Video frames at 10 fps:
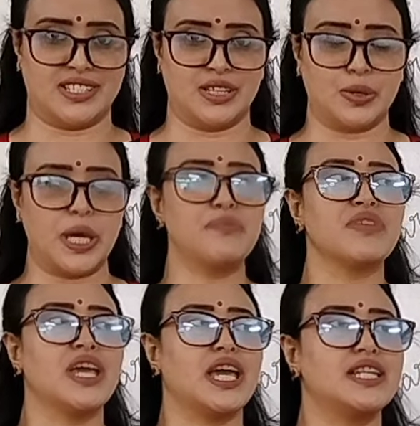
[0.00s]
Okay,
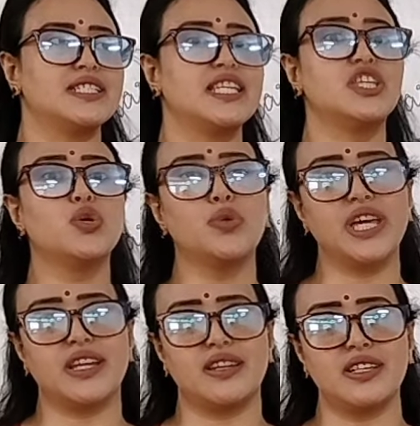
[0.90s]
it is the
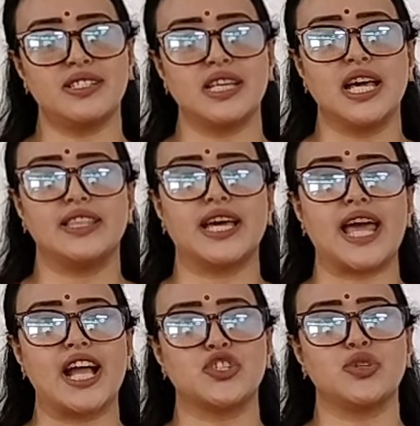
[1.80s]
uniqueness that
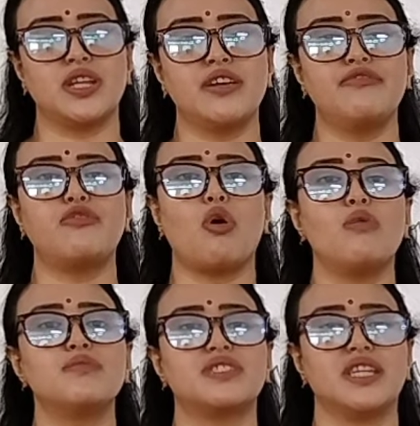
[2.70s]
actually forms
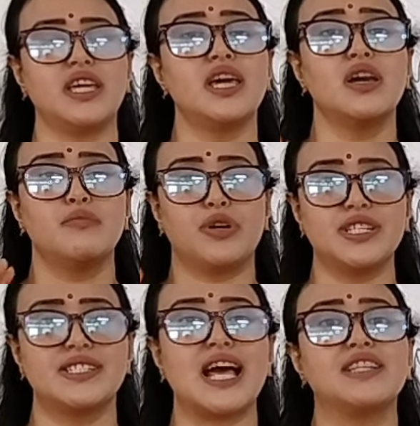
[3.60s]
the
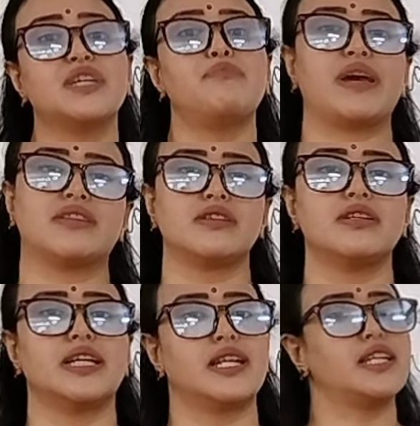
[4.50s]
personality pattern in
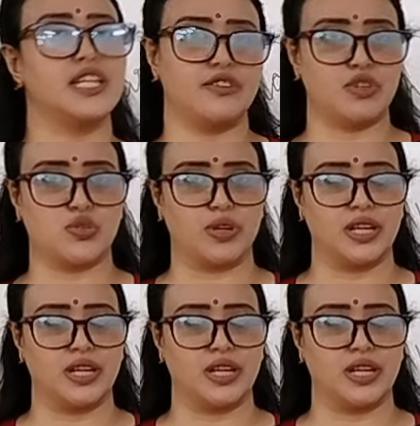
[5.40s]
an individual.